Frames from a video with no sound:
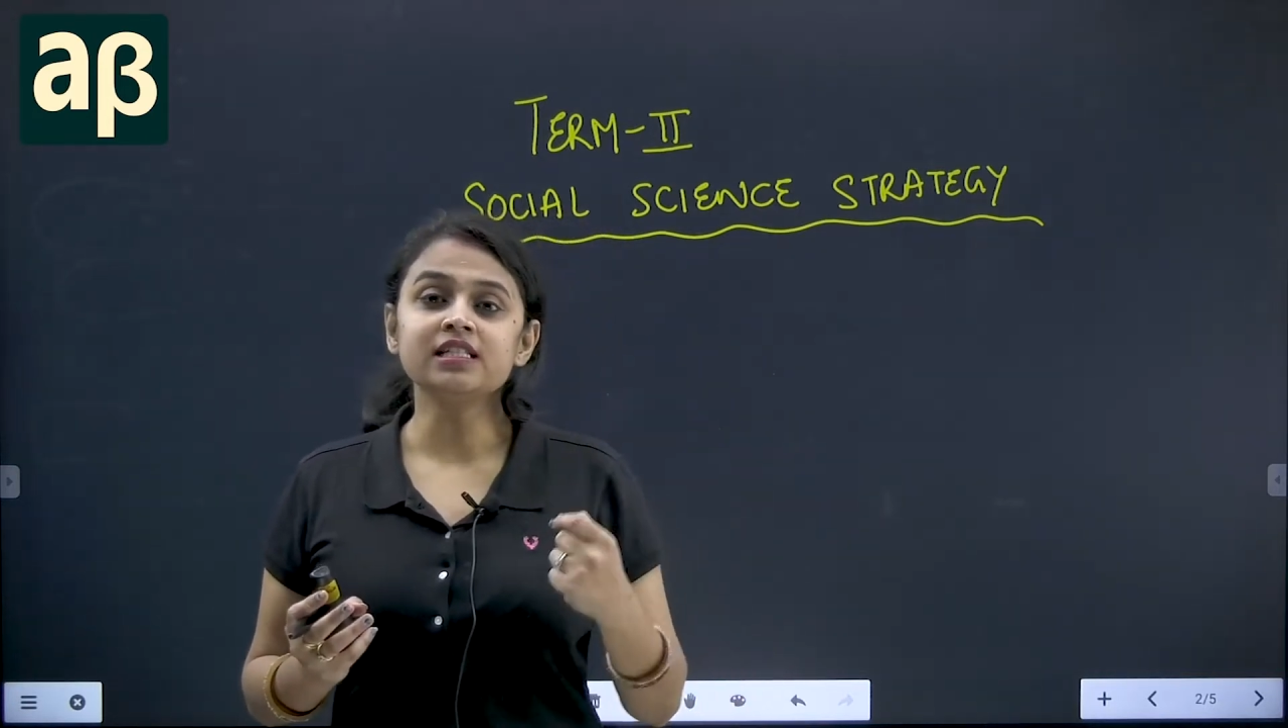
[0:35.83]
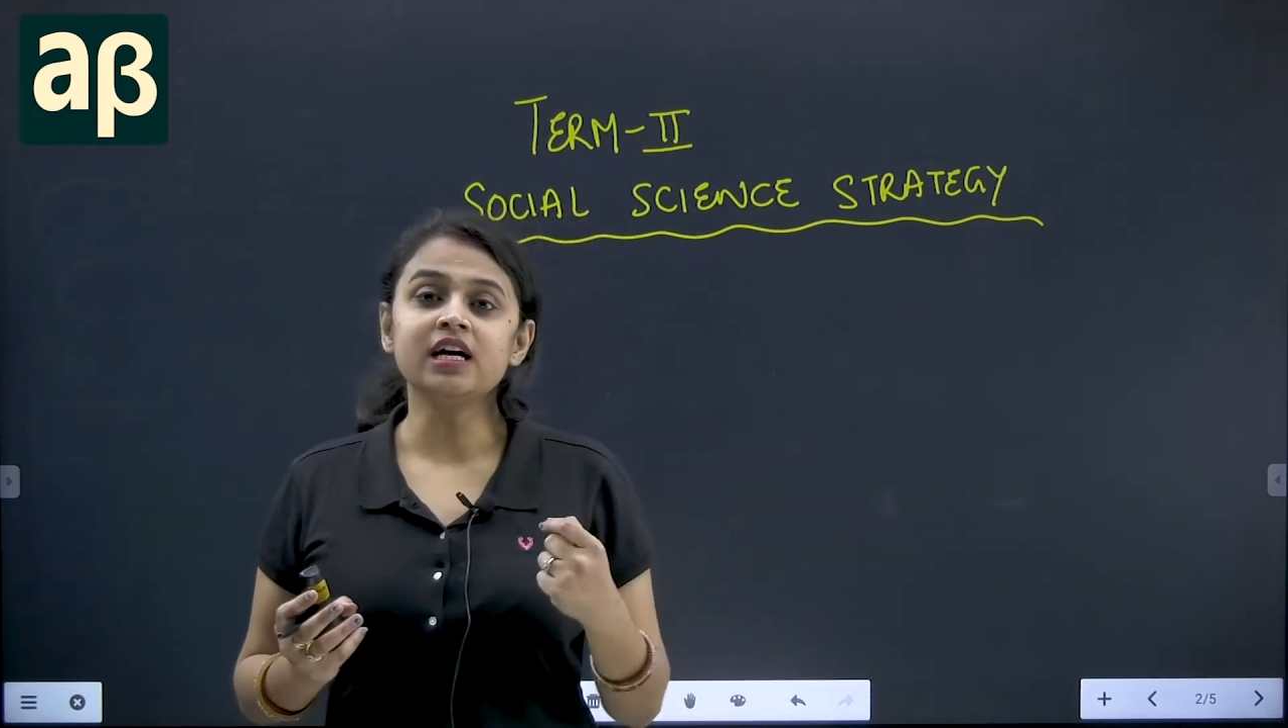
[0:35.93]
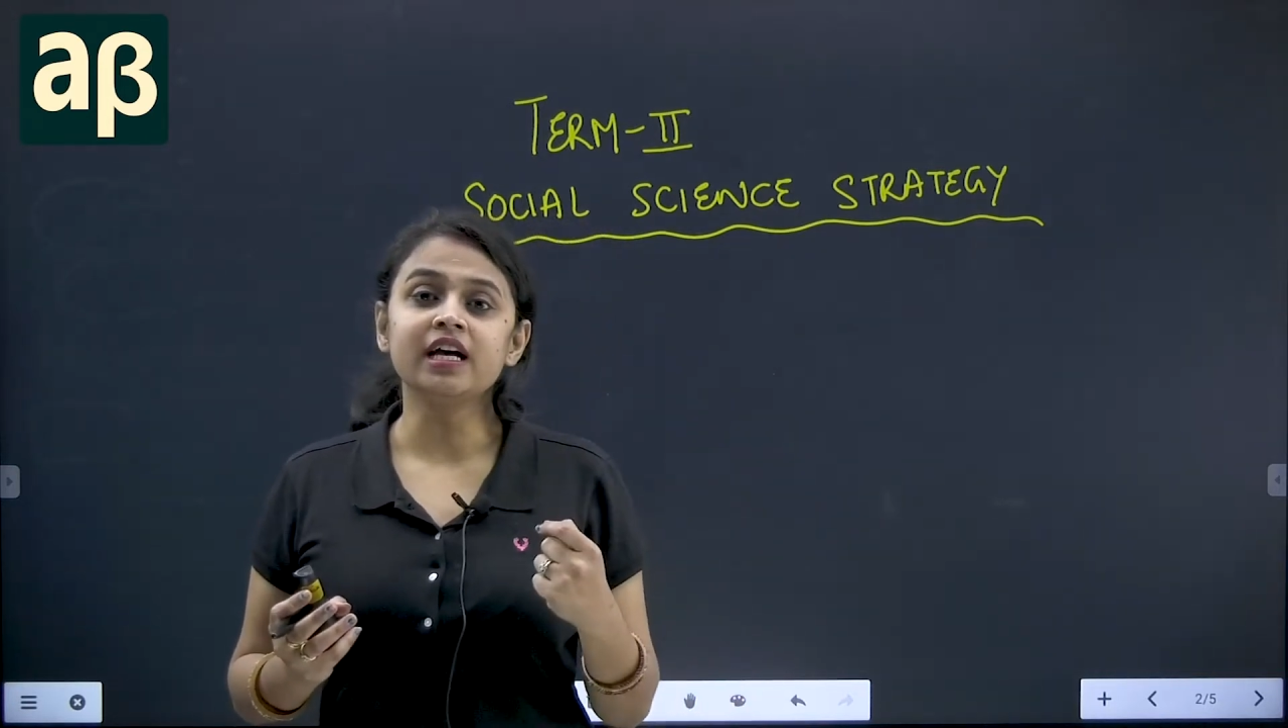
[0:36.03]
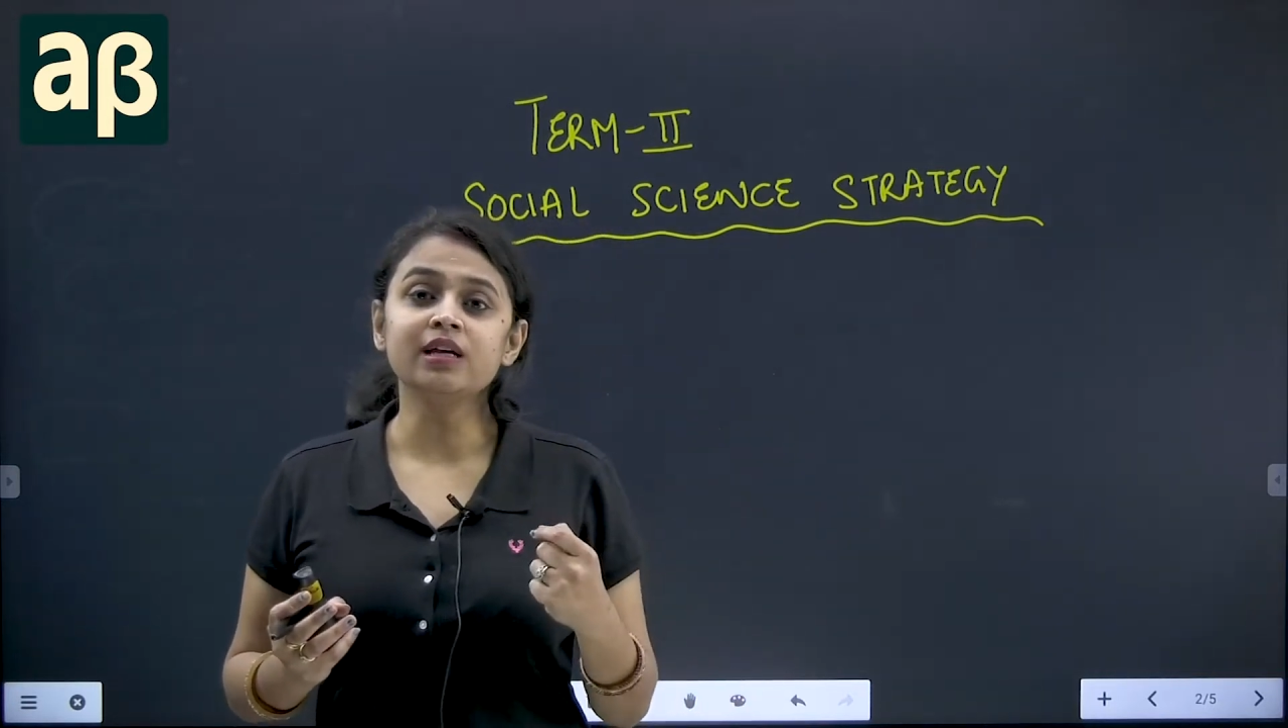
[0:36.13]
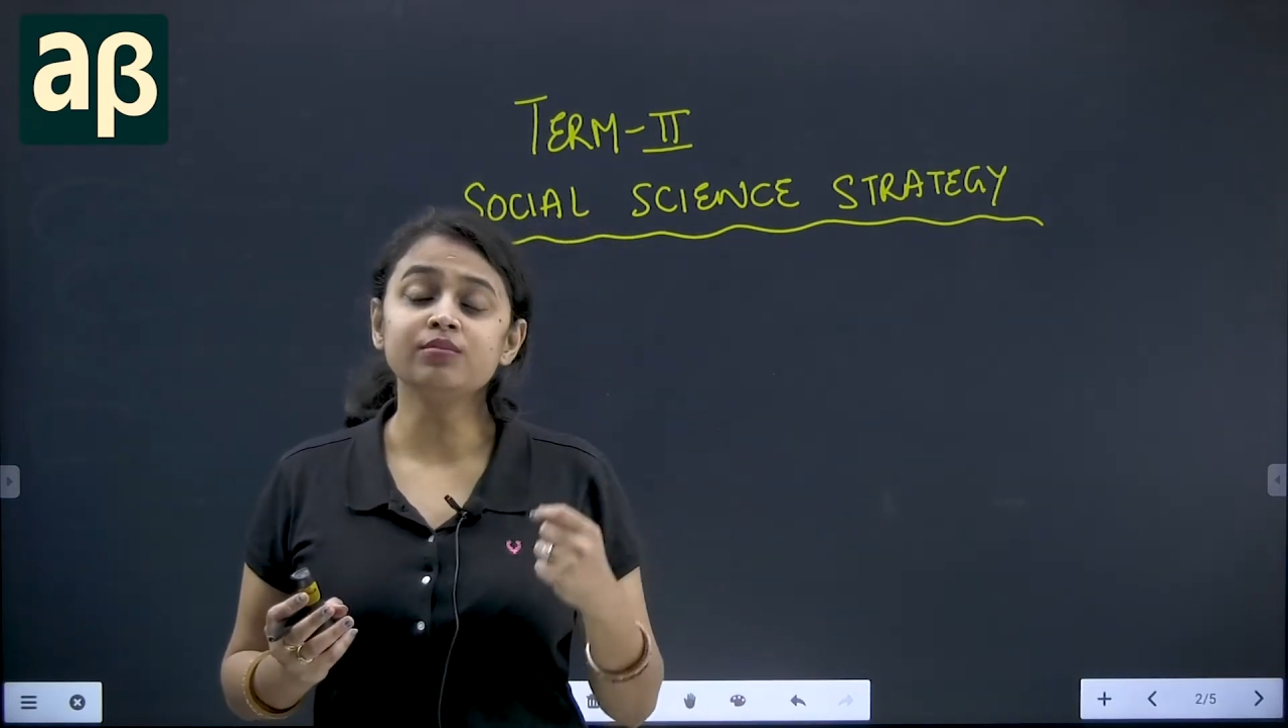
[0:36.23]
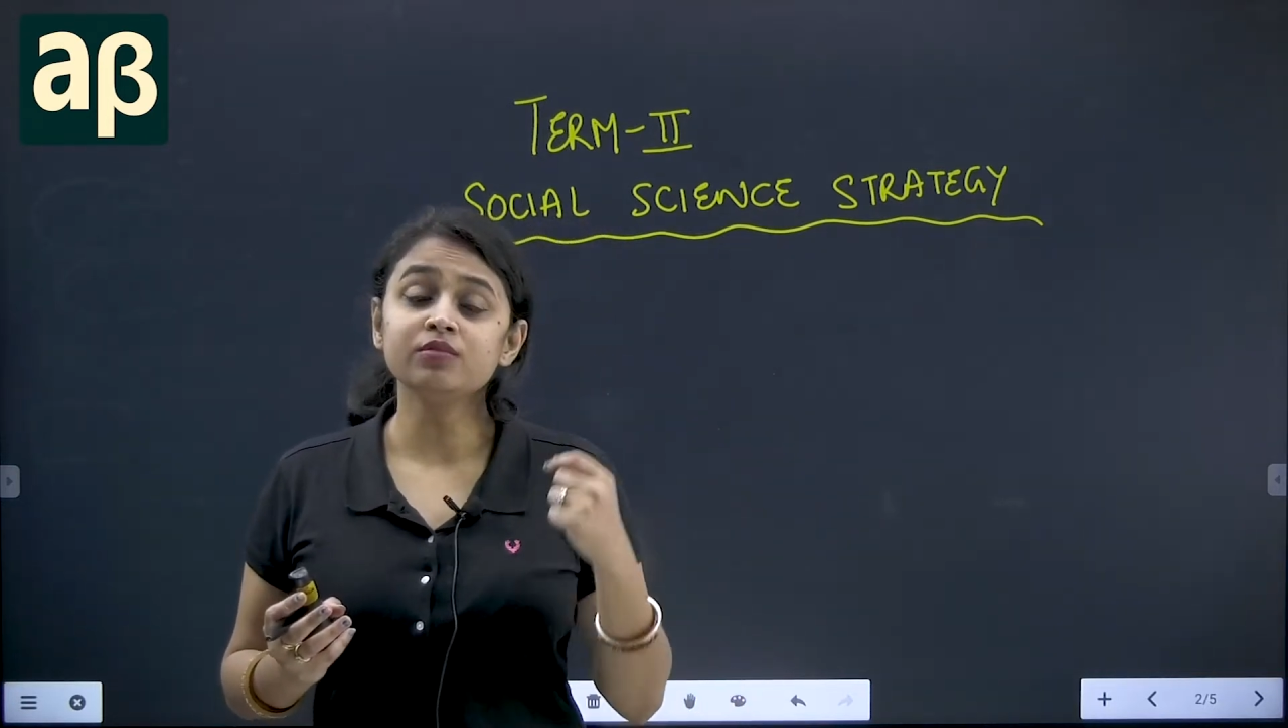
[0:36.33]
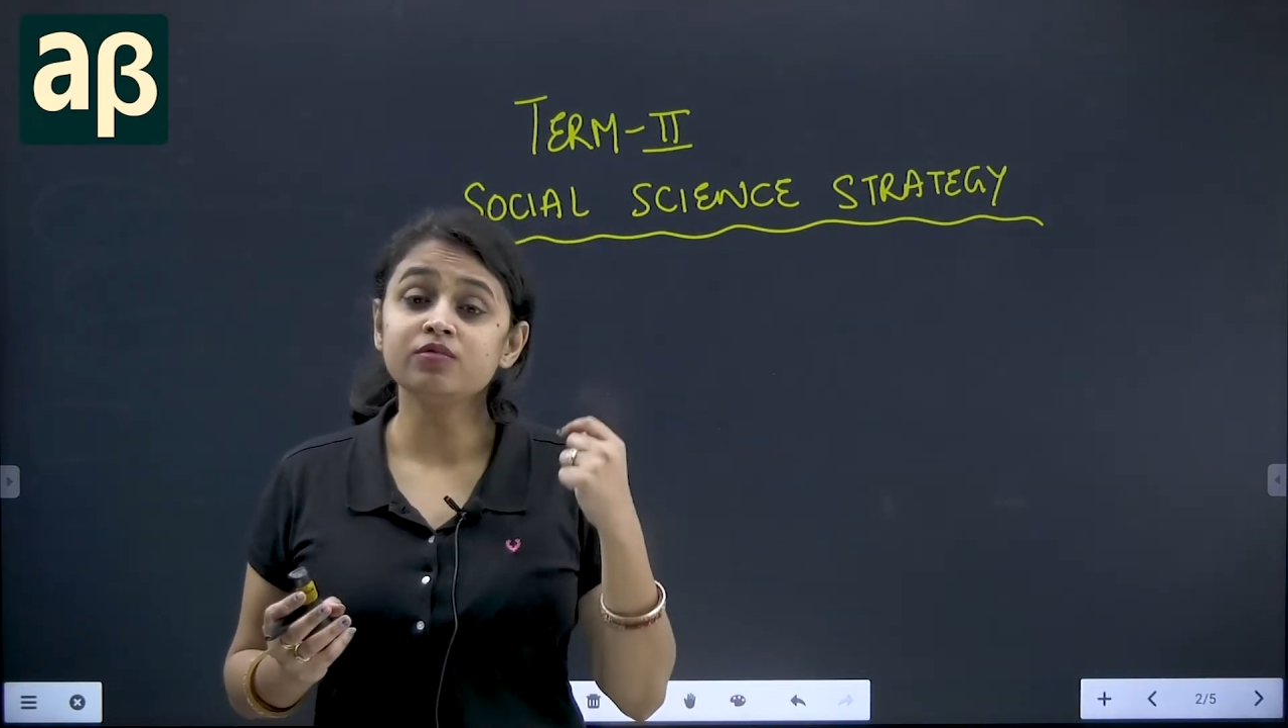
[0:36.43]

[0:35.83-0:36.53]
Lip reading: time